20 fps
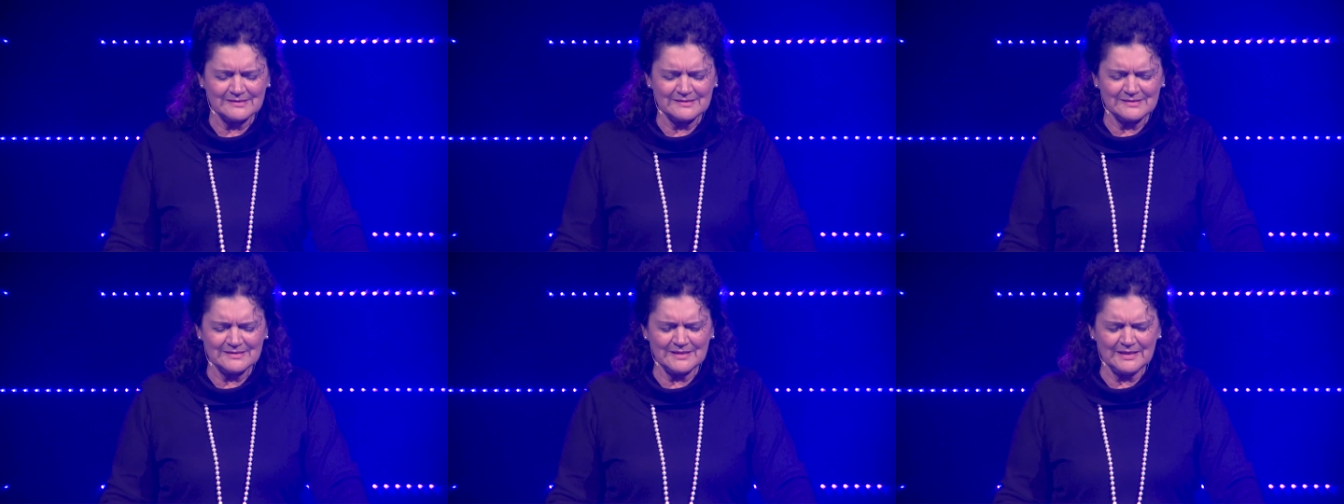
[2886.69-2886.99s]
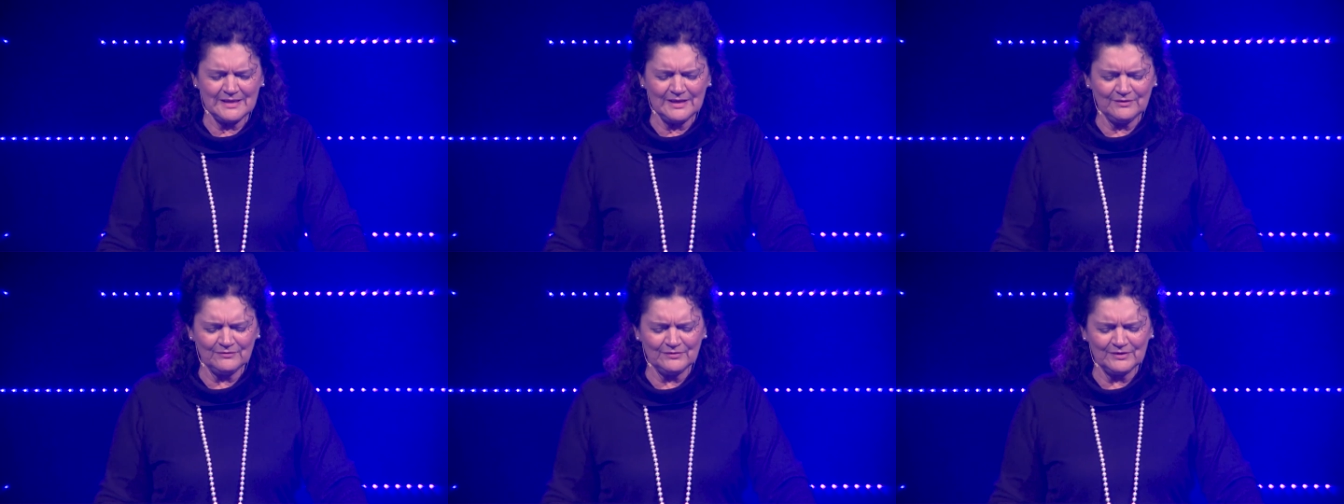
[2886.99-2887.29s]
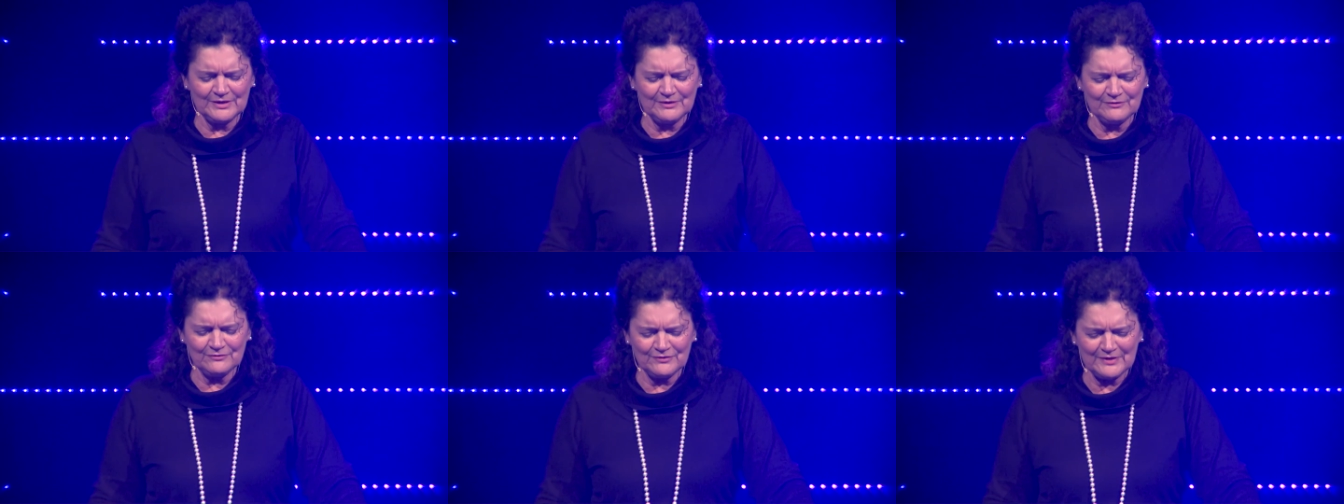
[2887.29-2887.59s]
Dear
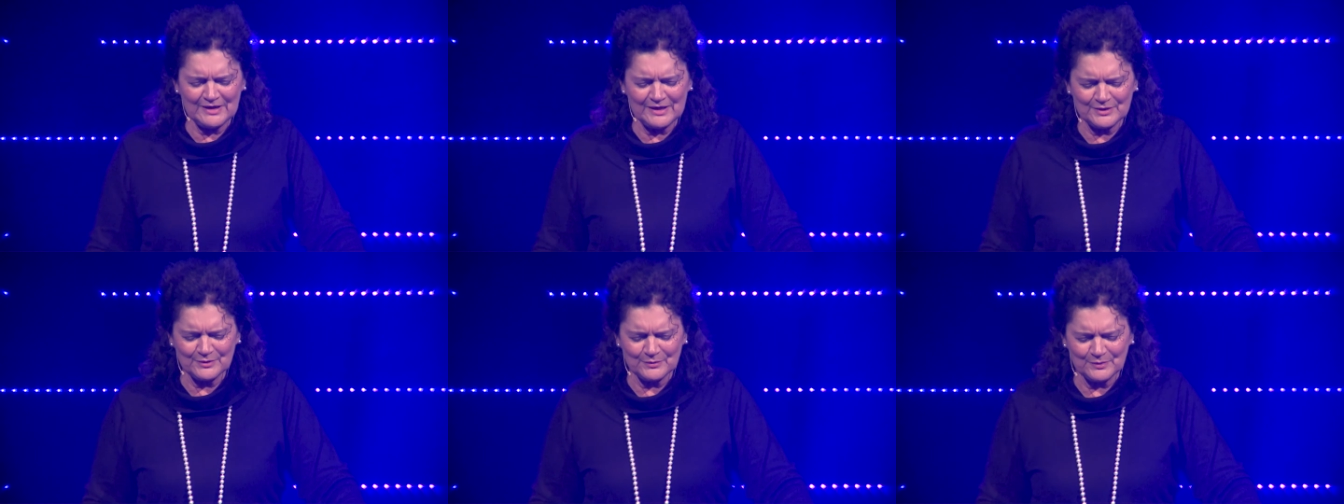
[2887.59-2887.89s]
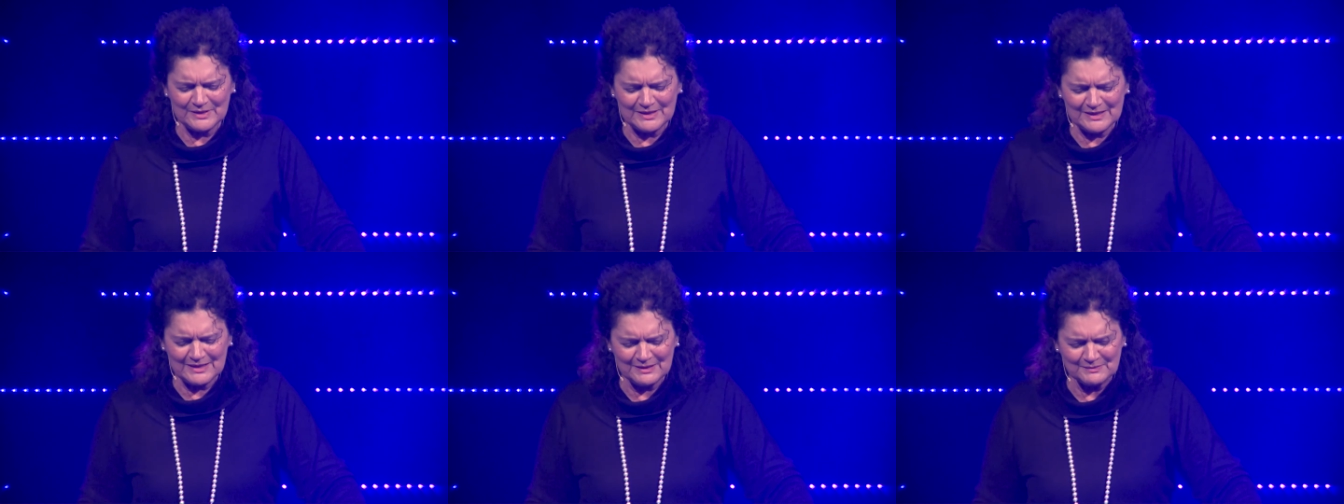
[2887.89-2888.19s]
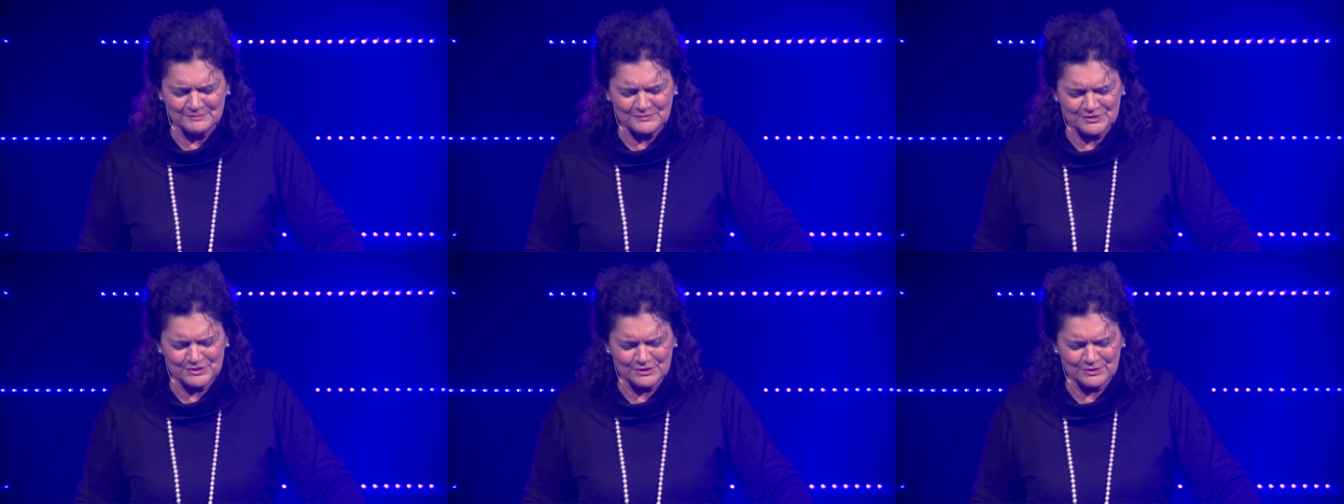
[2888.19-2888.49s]
Heavenly Father, we
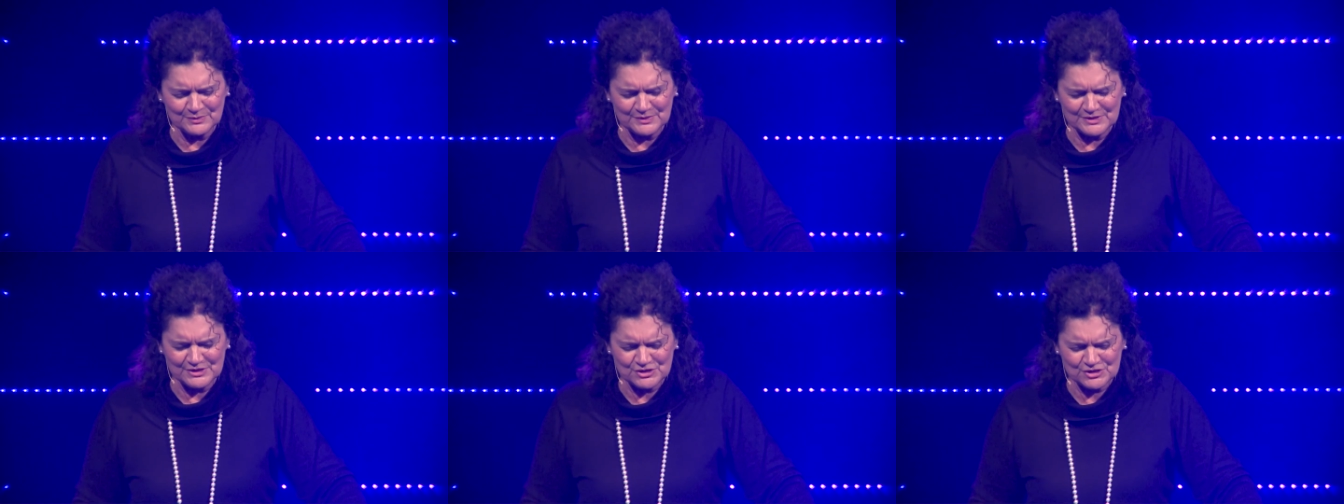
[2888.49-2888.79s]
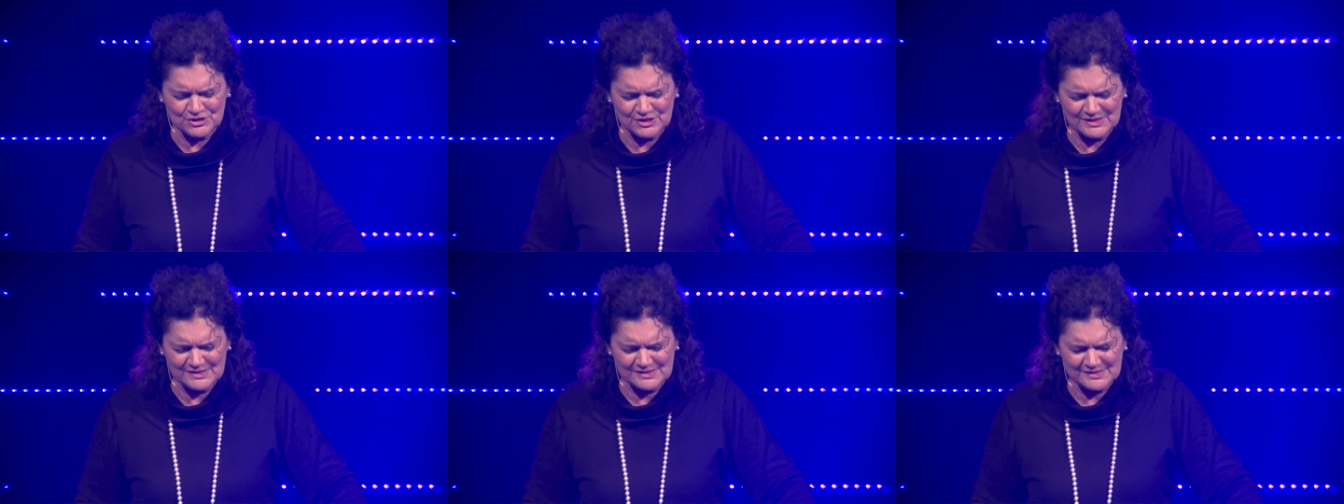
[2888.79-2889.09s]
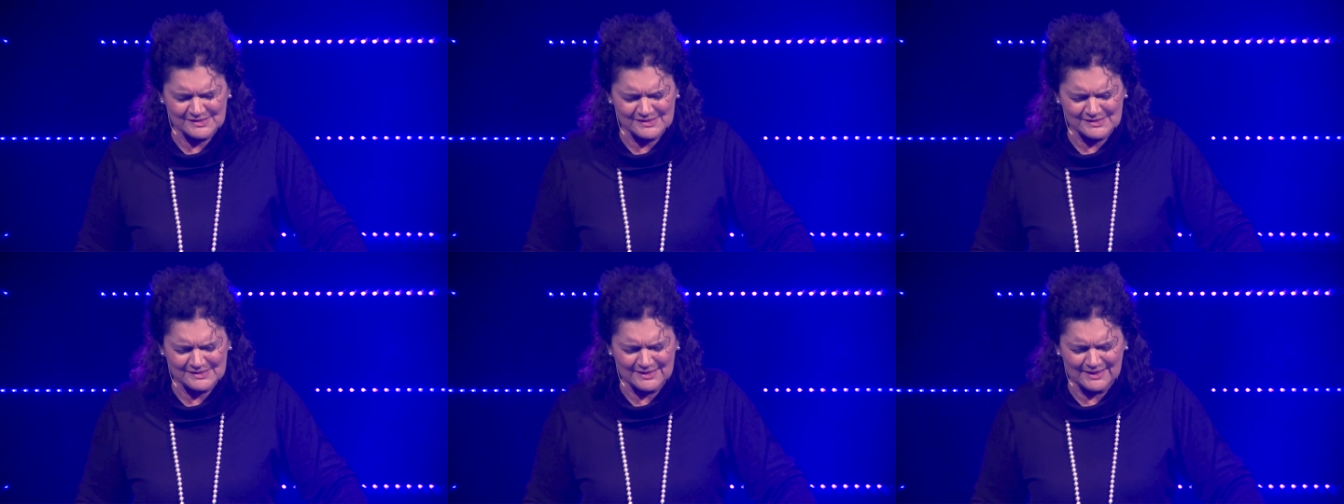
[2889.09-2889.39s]
come to you in
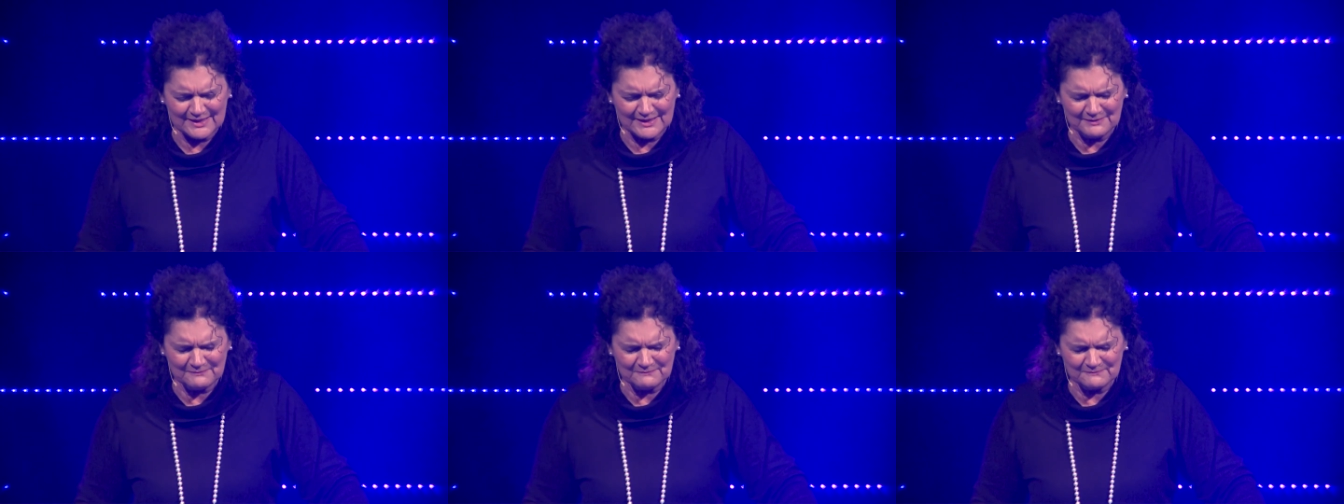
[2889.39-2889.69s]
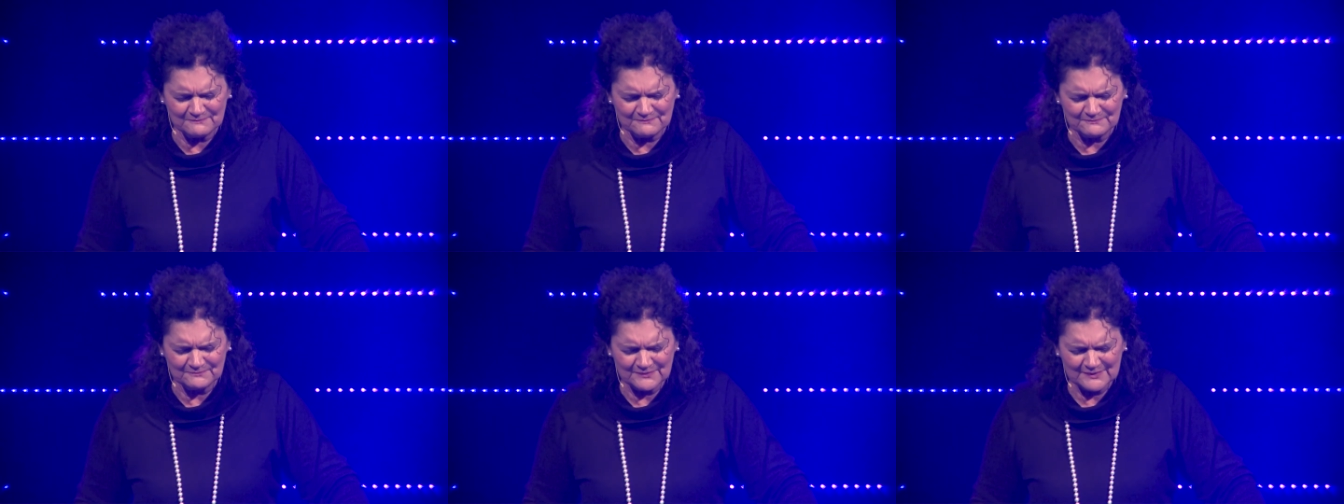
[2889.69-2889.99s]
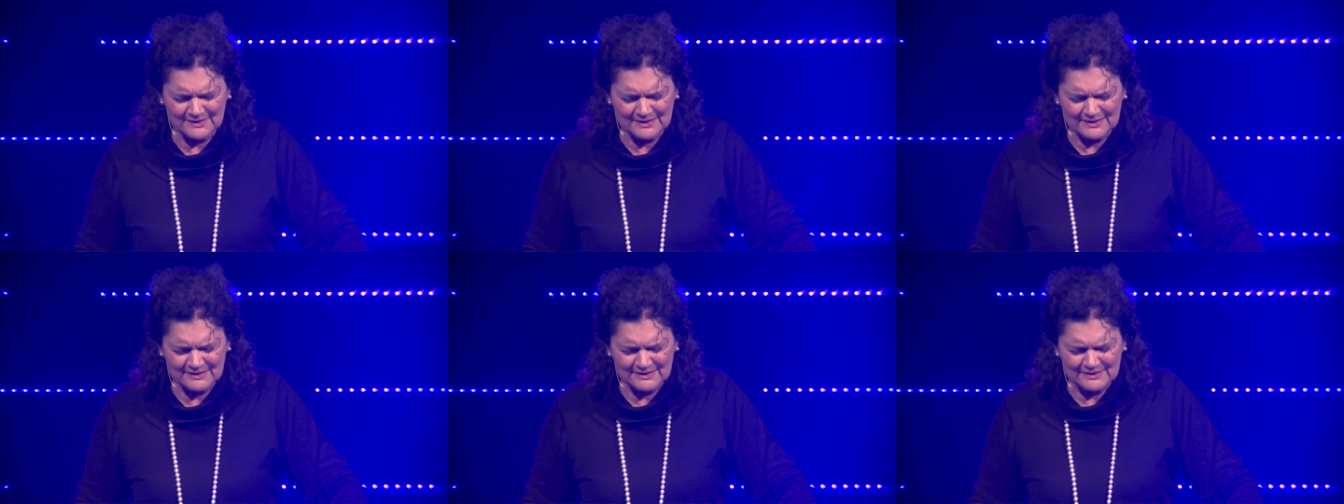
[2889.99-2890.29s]
Jesus'
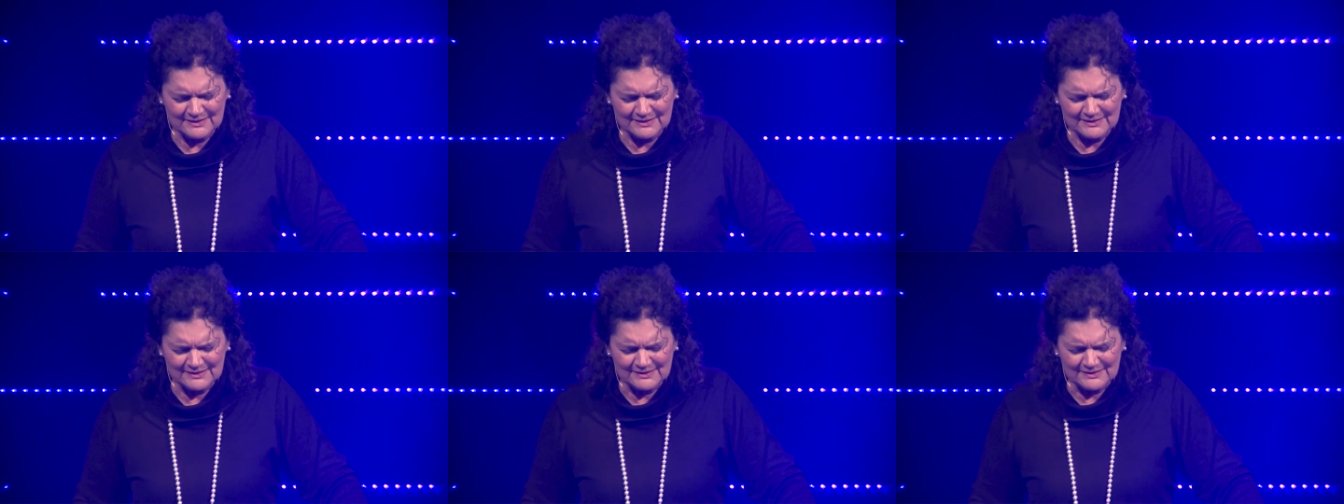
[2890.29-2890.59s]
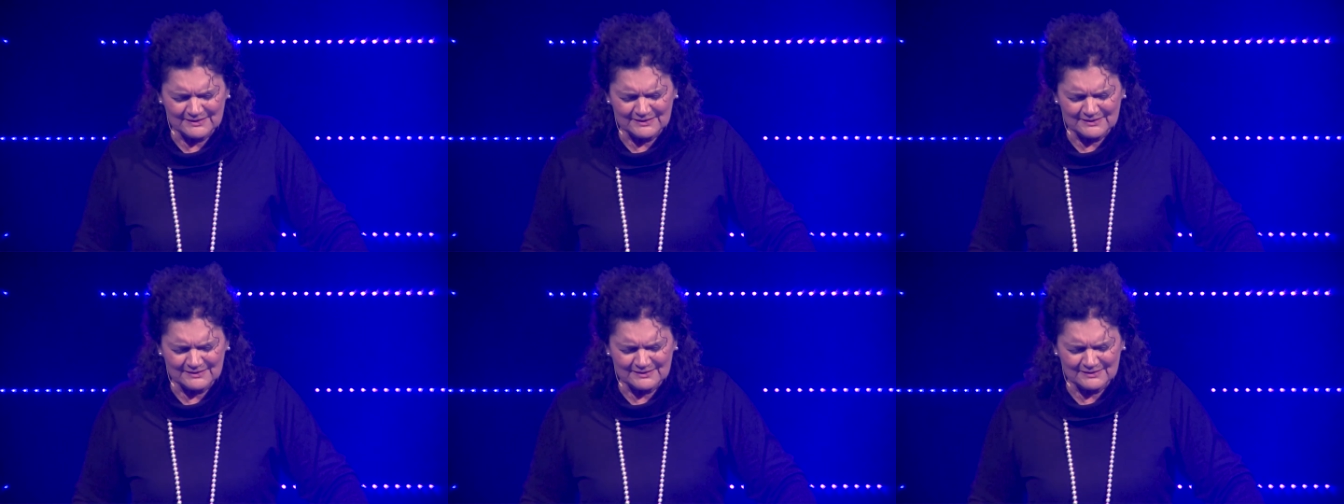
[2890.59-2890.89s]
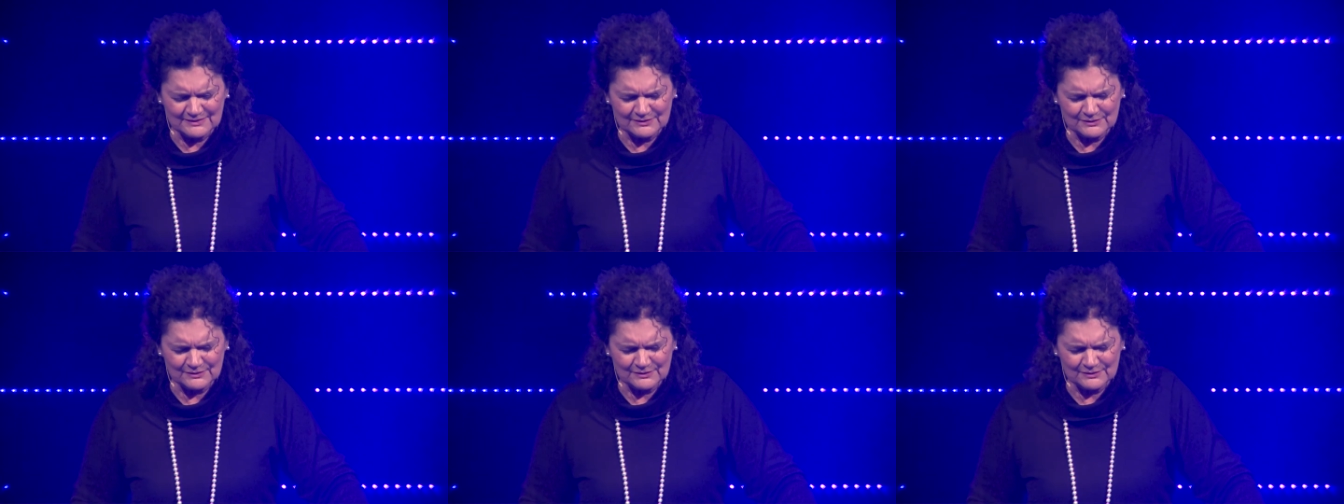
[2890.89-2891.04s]
name.